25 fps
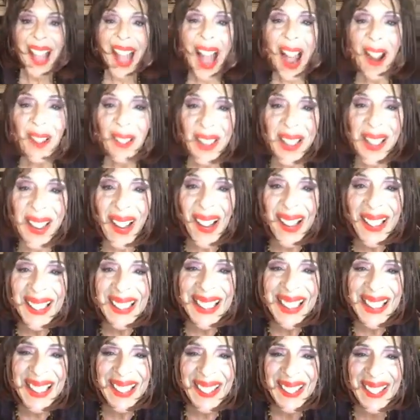How are y'all
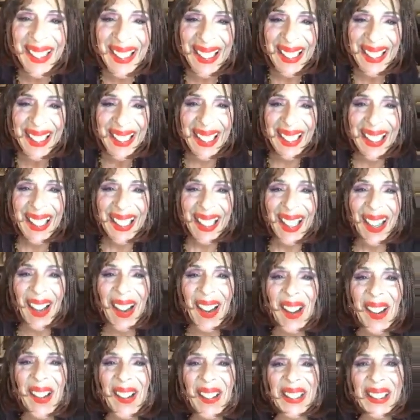doing?
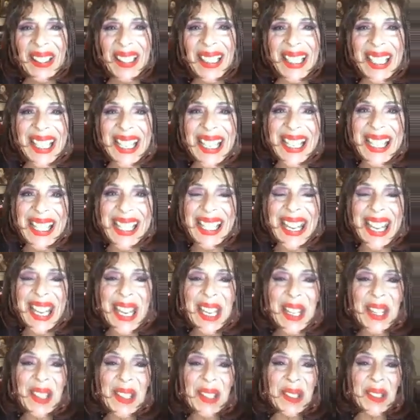Oh, good to
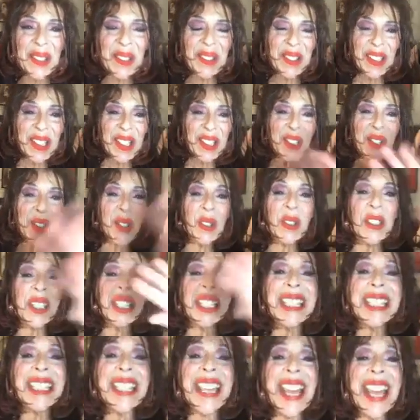see you.
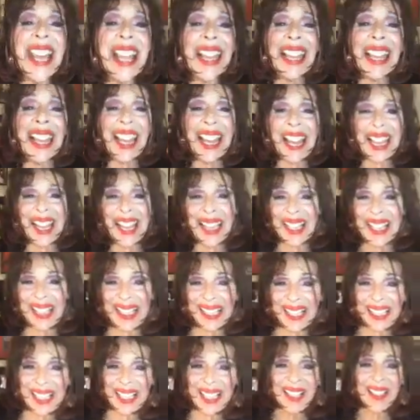Donatella,
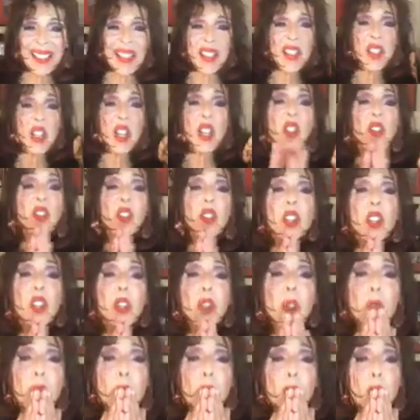this is for
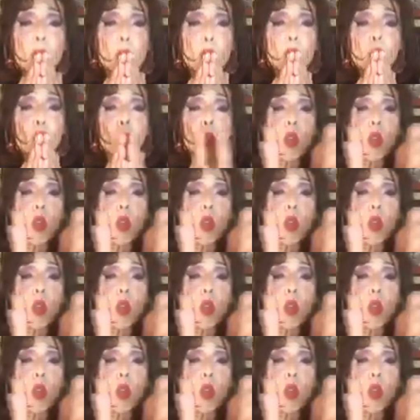you.